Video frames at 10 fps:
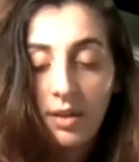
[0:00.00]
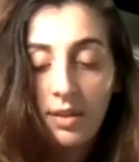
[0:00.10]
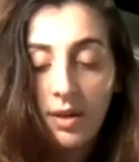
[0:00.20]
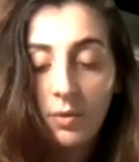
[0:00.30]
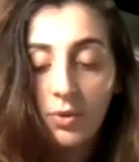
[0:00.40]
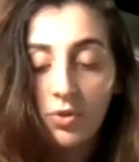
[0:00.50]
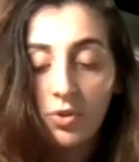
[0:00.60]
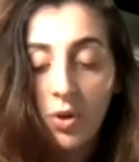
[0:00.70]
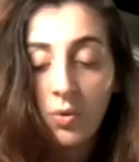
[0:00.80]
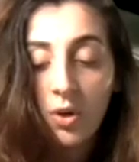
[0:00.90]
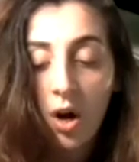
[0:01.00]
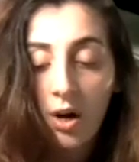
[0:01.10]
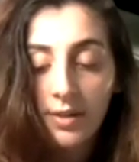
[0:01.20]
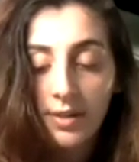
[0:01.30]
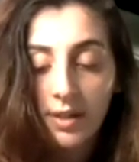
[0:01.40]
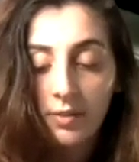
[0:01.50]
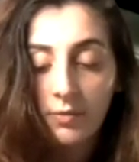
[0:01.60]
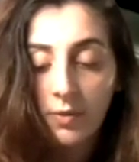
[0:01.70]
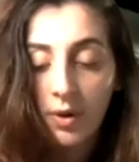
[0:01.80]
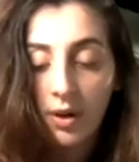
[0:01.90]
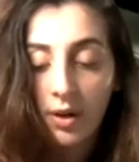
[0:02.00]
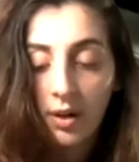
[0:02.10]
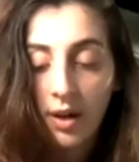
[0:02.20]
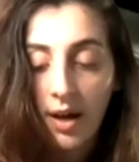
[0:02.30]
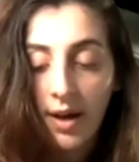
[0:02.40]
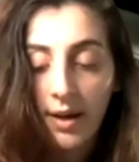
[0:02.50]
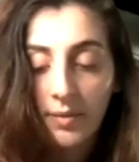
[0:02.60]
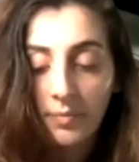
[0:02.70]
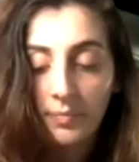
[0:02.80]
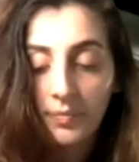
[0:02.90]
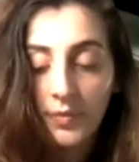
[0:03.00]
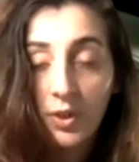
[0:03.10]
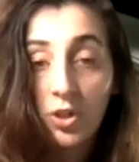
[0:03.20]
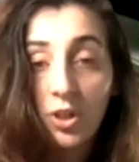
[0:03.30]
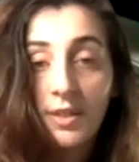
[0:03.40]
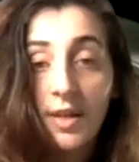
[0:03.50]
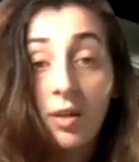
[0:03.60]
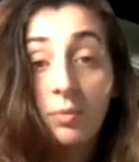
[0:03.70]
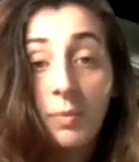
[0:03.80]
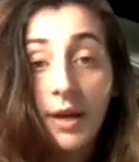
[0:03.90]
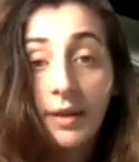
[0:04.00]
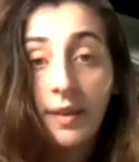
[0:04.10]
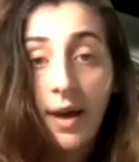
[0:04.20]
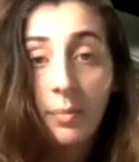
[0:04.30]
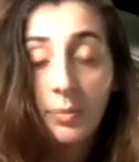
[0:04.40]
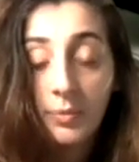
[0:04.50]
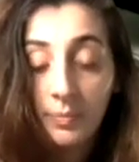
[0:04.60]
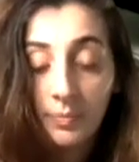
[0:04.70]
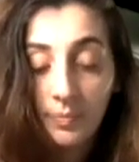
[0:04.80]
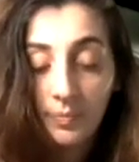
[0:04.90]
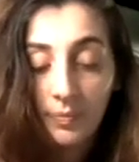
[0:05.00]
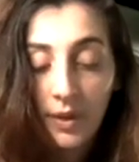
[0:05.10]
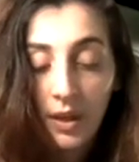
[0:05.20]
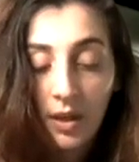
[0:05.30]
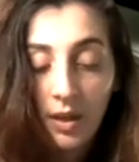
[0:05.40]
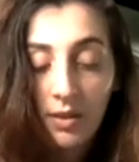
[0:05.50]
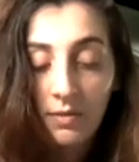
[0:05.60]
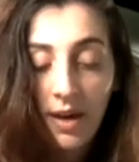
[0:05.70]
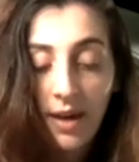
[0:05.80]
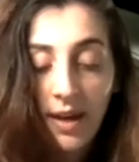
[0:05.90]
There was no car seat for I. She sat in my lap. The van